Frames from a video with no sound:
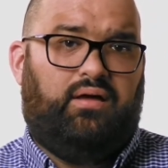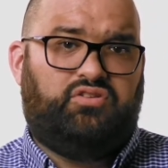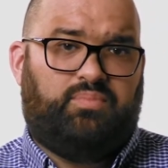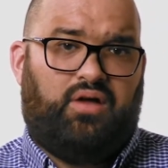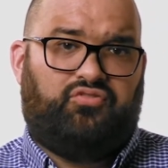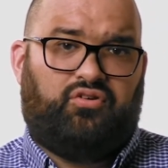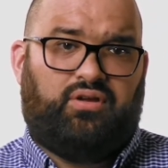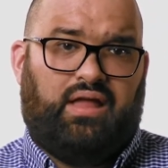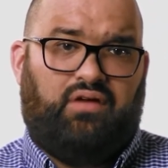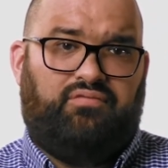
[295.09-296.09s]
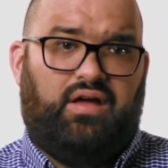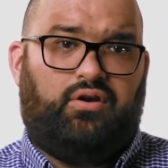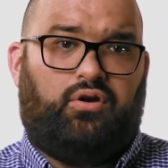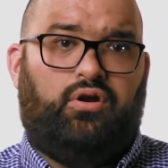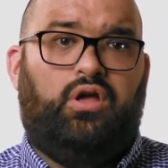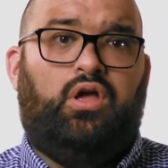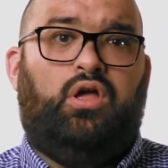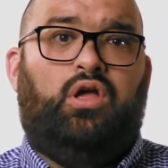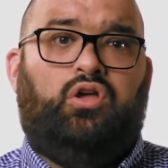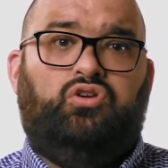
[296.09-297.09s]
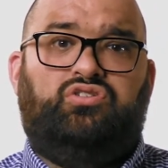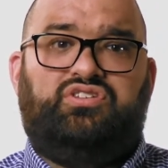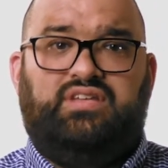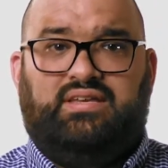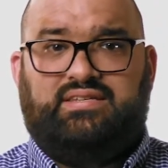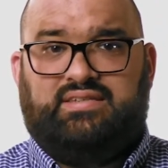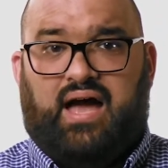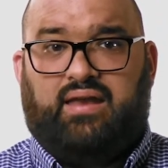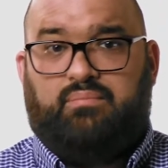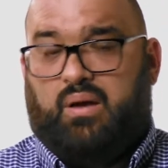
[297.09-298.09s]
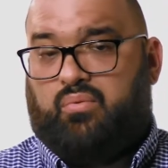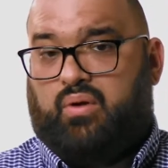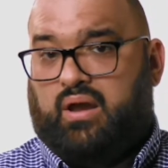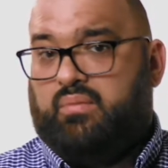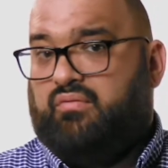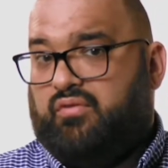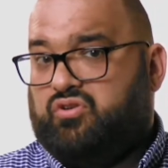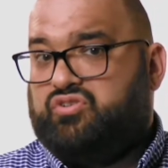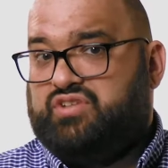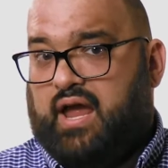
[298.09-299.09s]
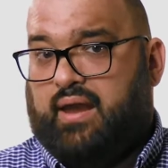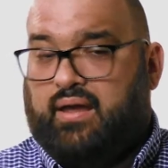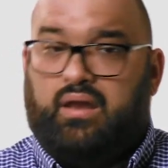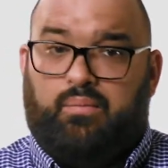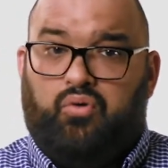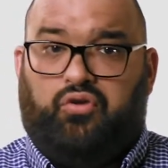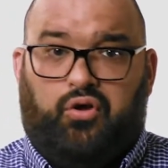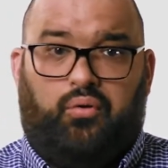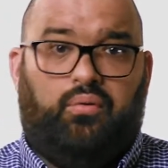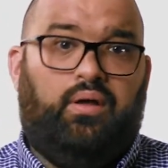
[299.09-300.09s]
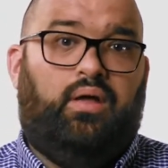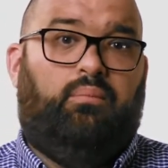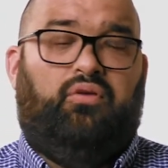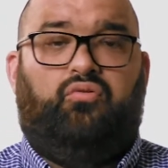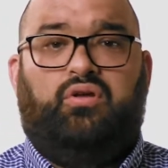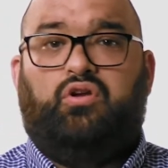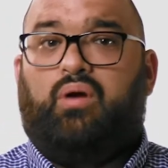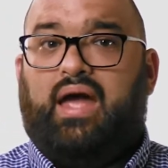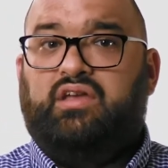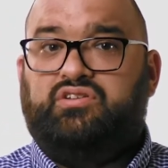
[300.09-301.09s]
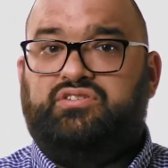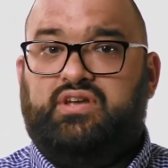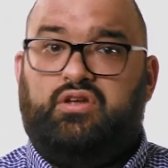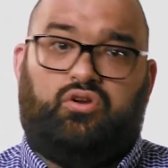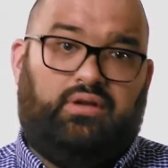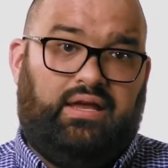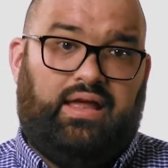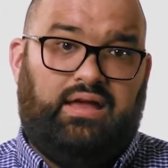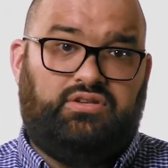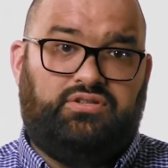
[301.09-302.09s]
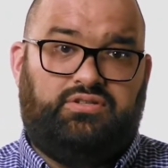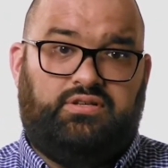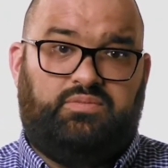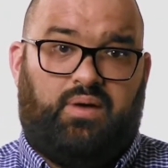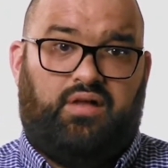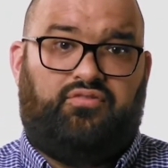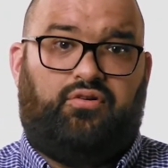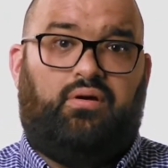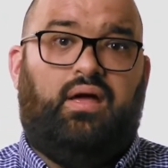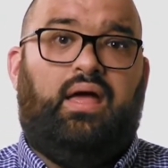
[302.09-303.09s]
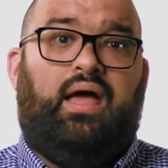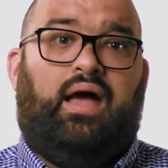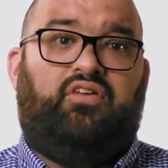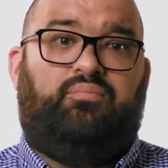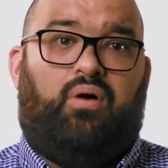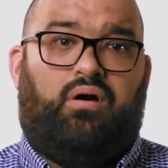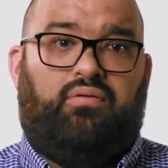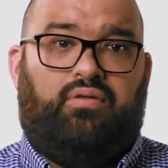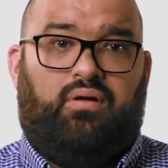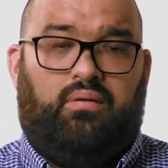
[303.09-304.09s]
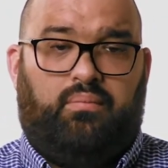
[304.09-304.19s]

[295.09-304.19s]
sponsored cloud vendor, you just need to sign a memorandum of understanding, an MOU, between your agency and your lead agency sponsor as part of the